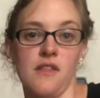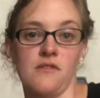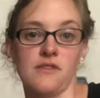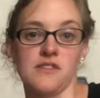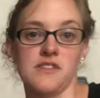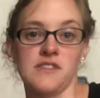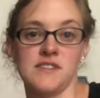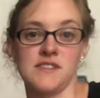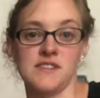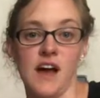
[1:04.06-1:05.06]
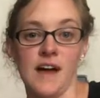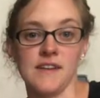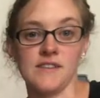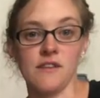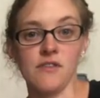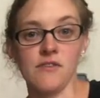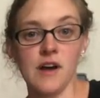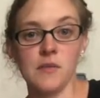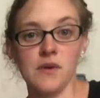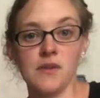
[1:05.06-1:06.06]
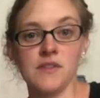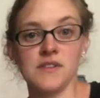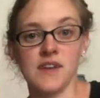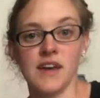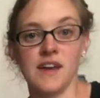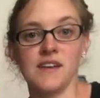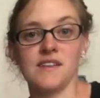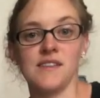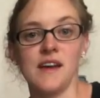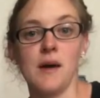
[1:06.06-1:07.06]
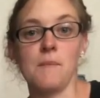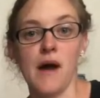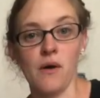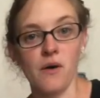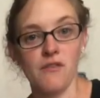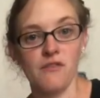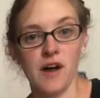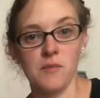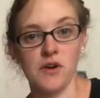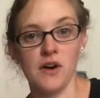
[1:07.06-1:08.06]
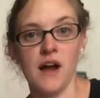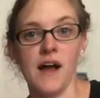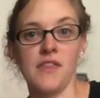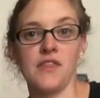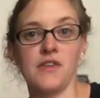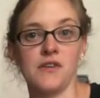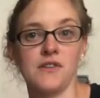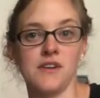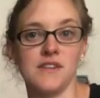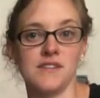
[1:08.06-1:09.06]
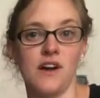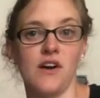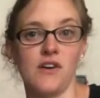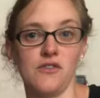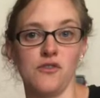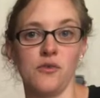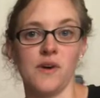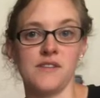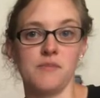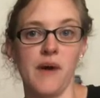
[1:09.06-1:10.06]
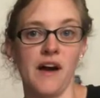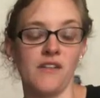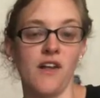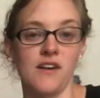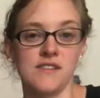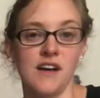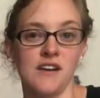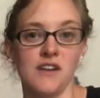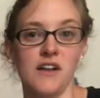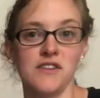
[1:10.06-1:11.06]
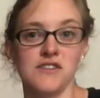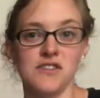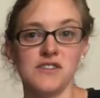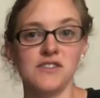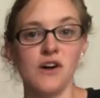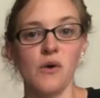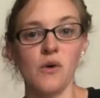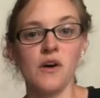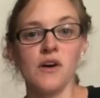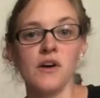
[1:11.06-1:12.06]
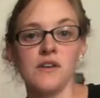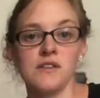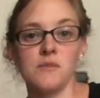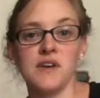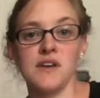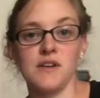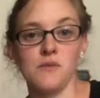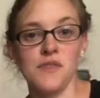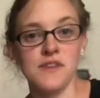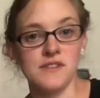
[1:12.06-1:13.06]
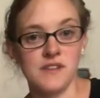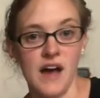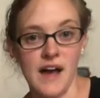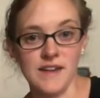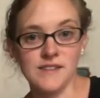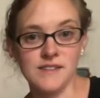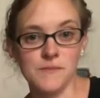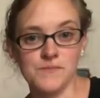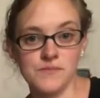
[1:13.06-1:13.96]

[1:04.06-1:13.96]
The first is the size of the fiber, the second is the amount of fiber, and third is our Norwex backlock technology. So to begin with the size,